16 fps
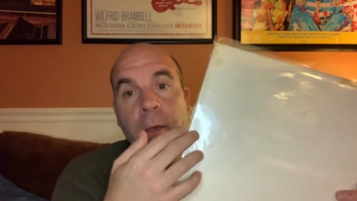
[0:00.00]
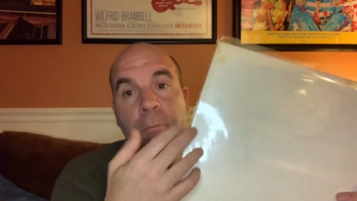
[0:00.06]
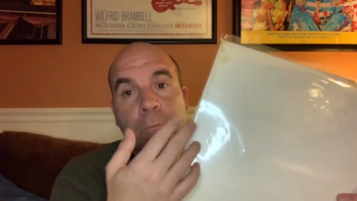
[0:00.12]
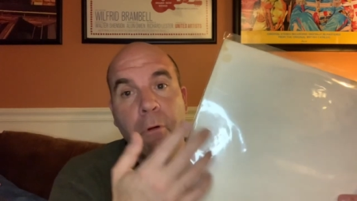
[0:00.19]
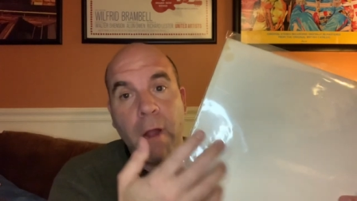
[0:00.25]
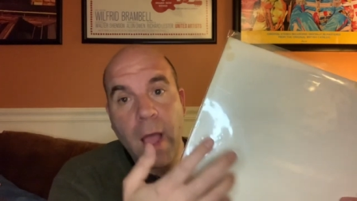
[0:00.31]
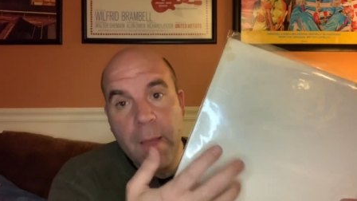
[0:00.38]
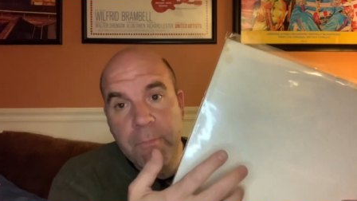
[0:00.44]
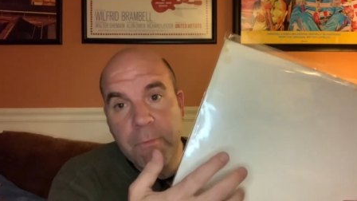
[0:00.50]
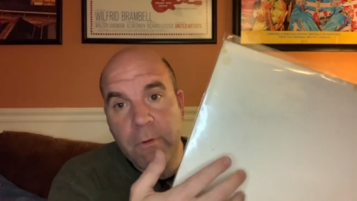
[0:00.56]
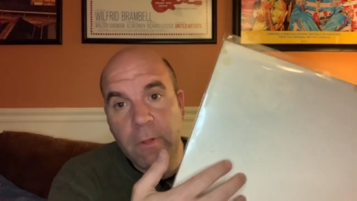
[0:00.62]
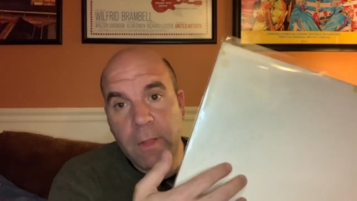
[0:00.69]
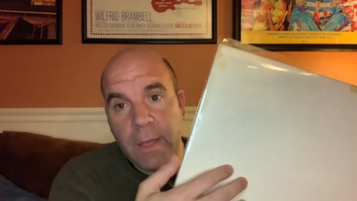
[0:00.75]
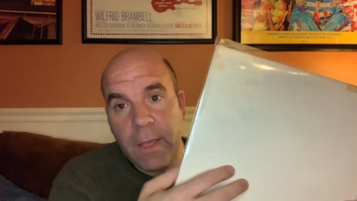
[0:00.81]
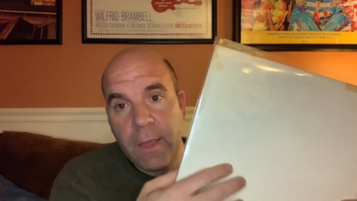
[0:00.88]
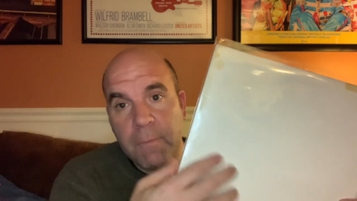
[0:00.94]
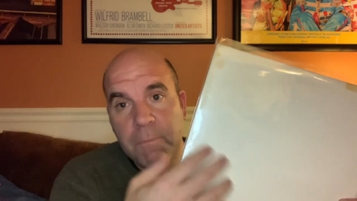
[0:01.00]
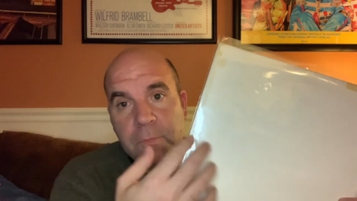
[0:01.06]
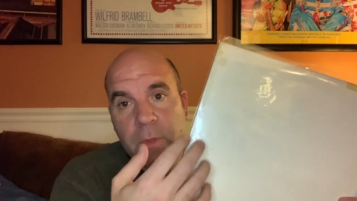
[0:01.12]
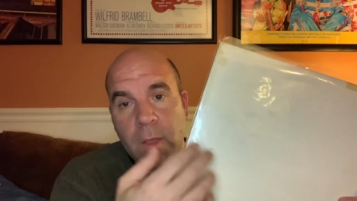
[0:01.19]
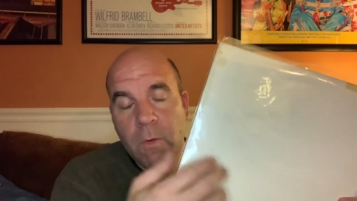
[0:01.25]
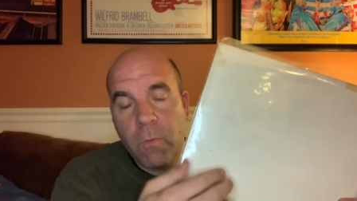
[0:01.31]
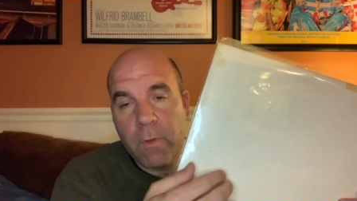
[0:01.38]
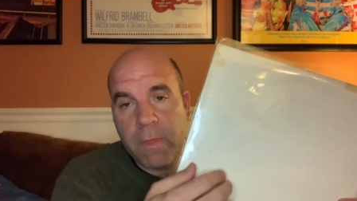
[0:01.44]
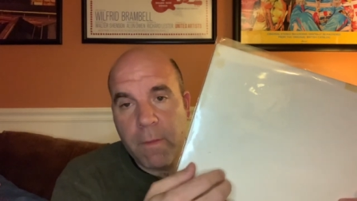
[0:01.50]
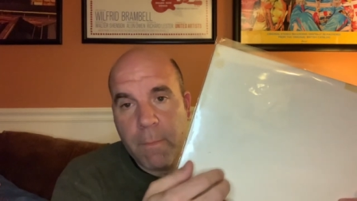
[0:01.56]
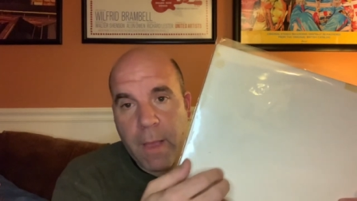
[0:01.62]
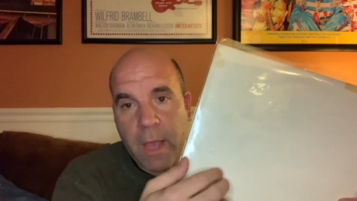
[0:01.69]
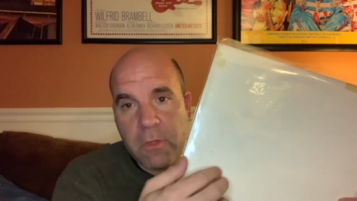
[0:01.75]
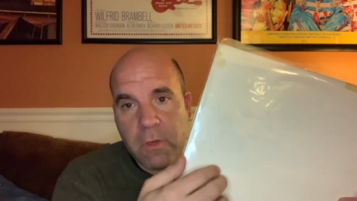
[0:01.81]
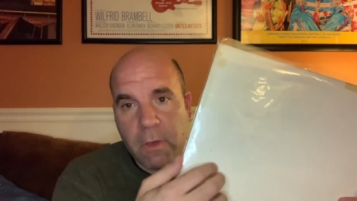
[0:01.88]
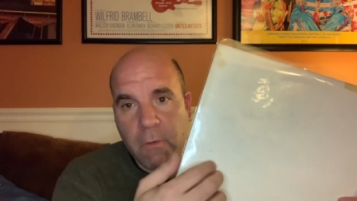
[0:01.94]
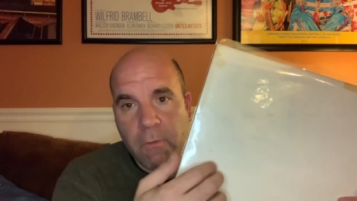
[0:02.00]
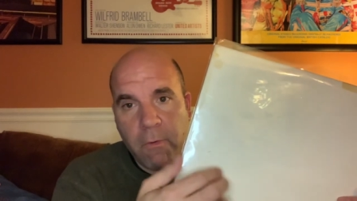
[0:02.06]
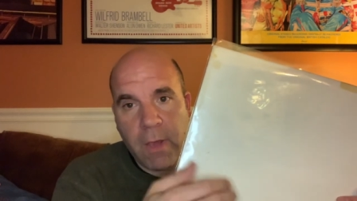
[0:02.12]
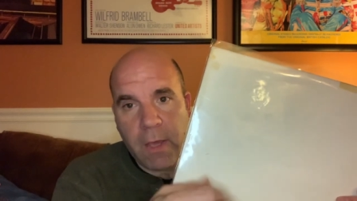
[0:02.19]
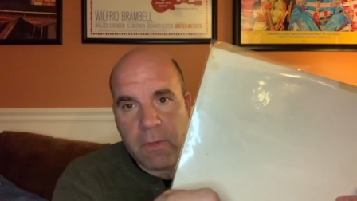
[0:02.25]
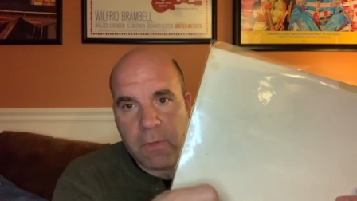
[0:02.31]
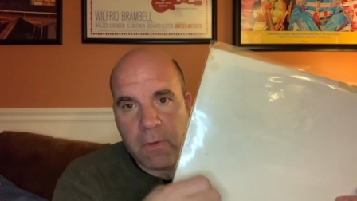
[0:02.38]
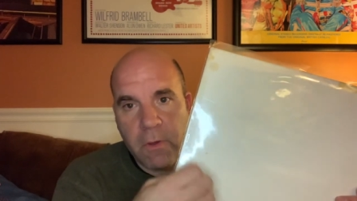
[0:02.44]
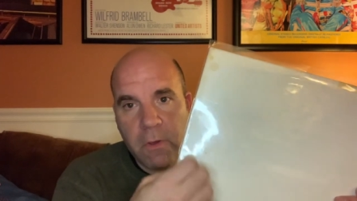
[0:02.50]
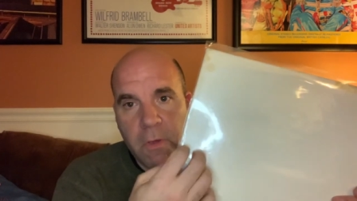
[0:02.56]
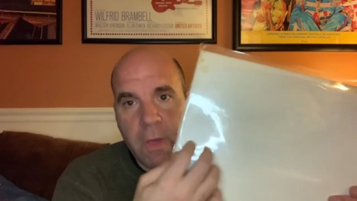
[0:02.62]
properly with a magic eraser.